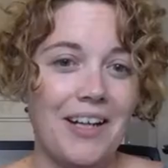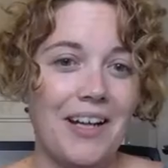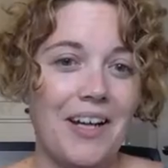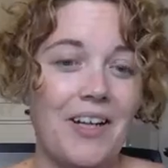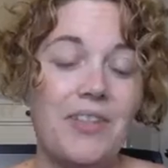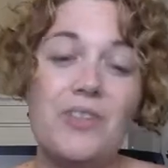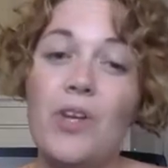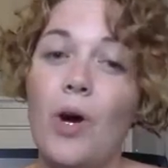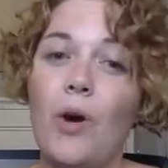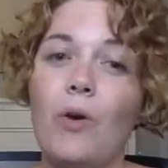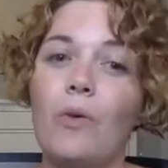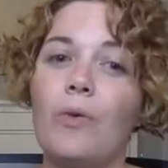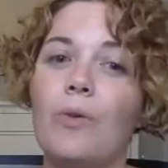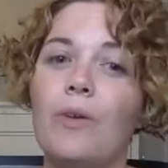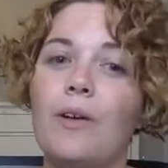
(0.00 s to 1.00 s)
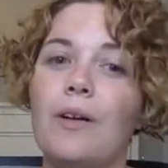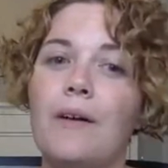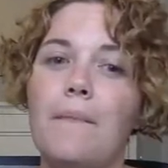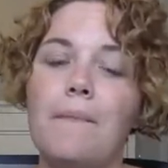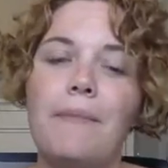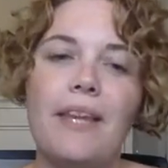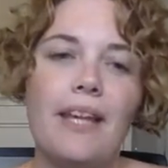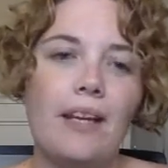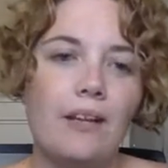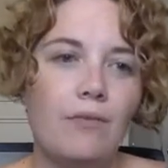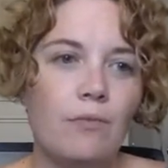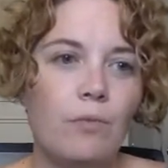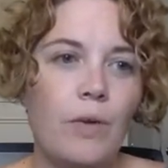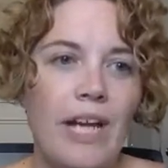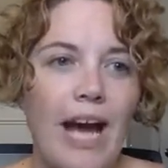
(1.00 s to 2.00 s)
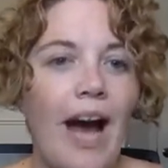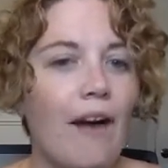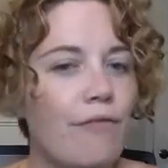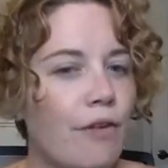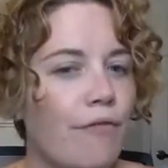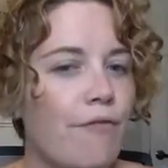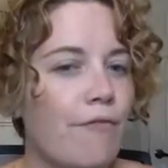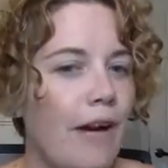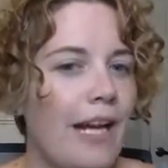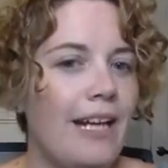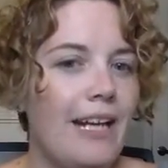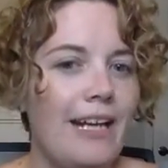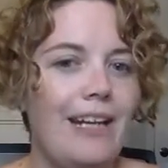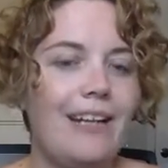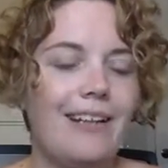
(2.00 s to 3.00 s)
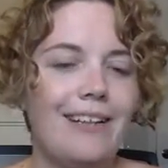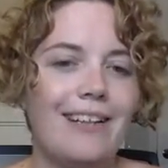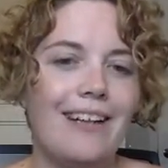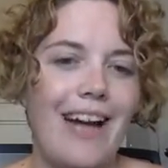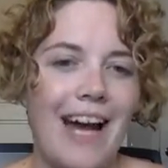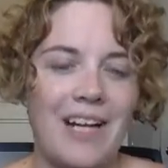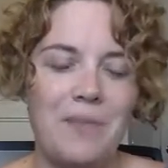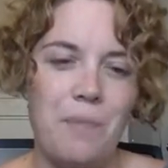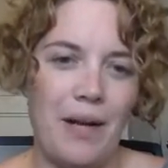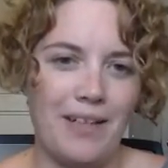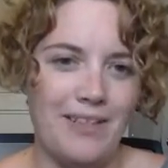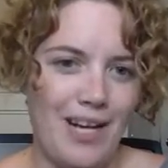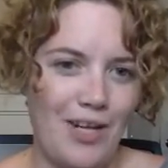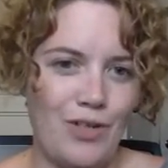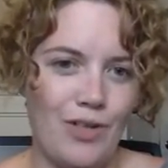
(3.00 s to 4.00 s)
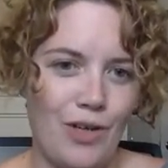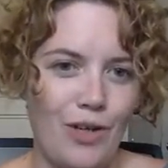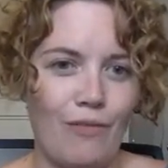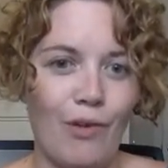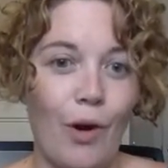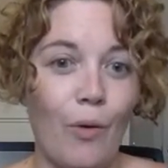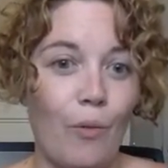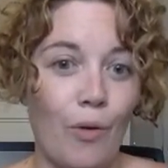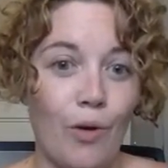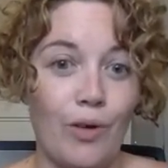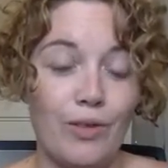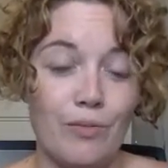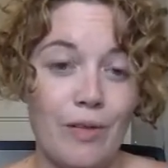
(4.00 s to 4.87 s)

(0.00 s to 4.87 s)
So we have a funny expectation of our world.